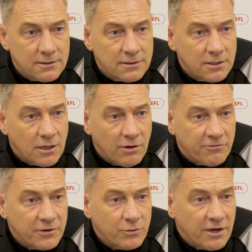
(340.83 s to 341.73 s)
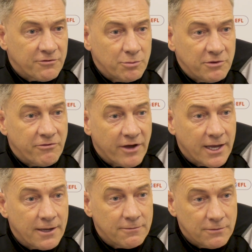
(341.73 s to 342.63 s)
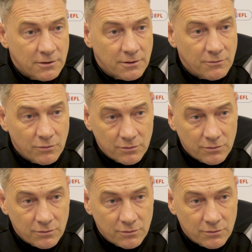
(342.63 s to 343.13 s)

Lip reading: You know, I think we have to be fair that